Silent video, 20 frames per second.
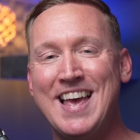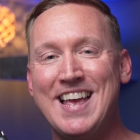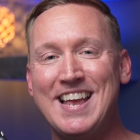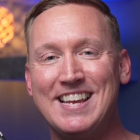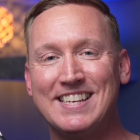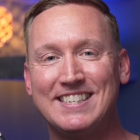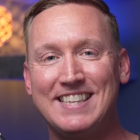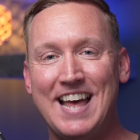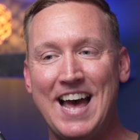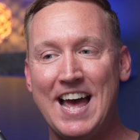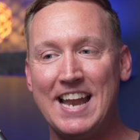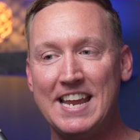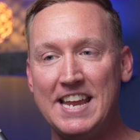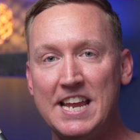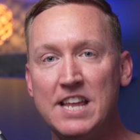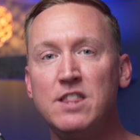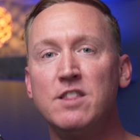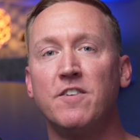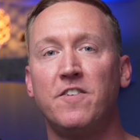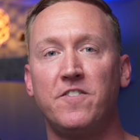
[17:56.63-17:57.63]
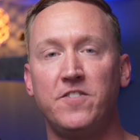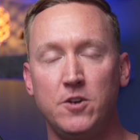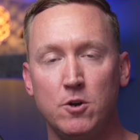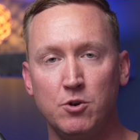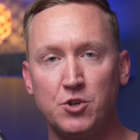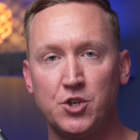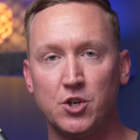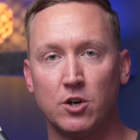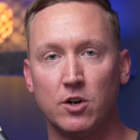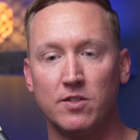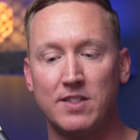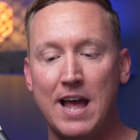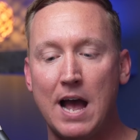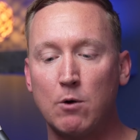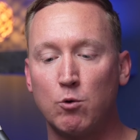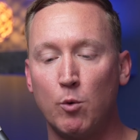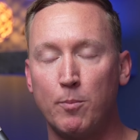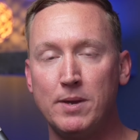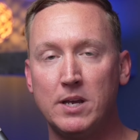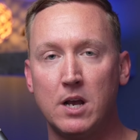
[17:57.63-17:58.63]
is that in the future, that
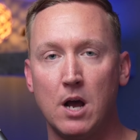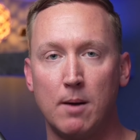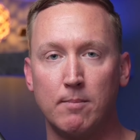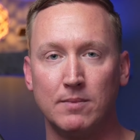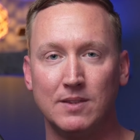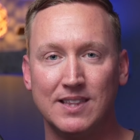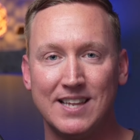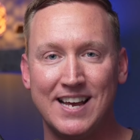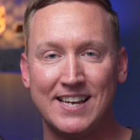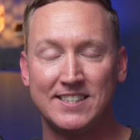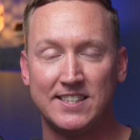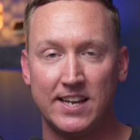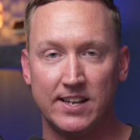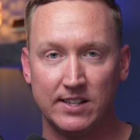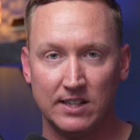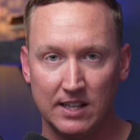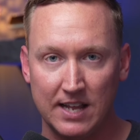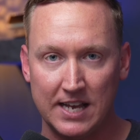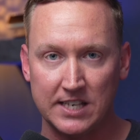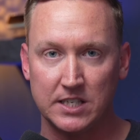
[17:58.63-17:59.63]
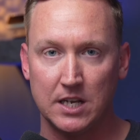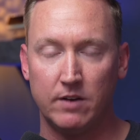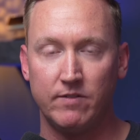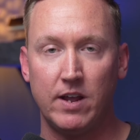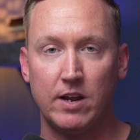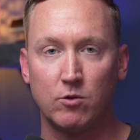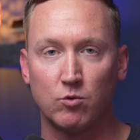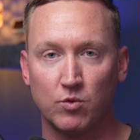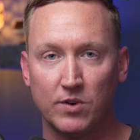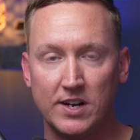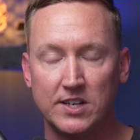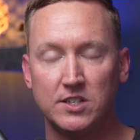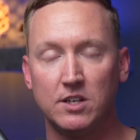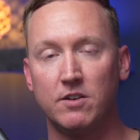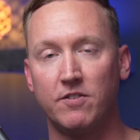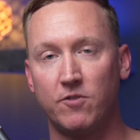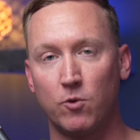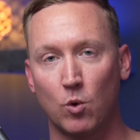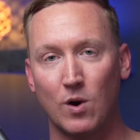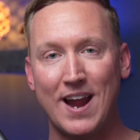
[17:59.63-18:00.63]
will become less and less of a reason
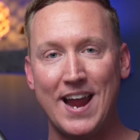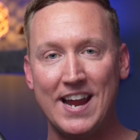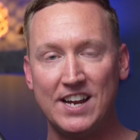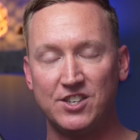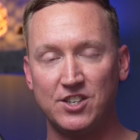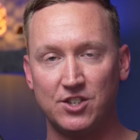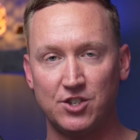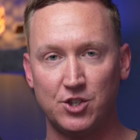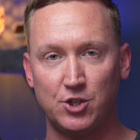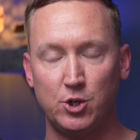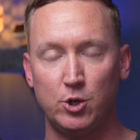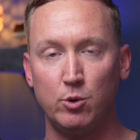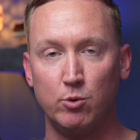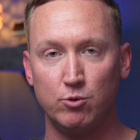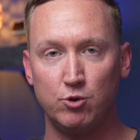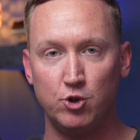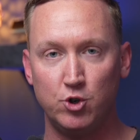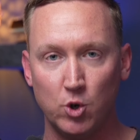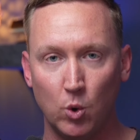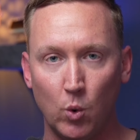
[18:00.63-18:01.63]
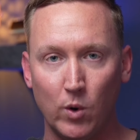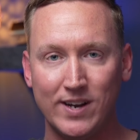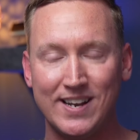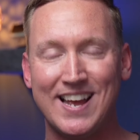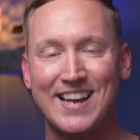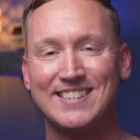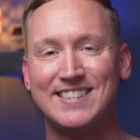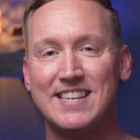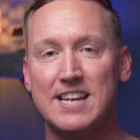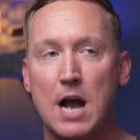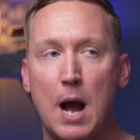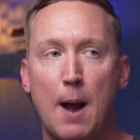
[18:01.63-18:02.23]
for agents to join as the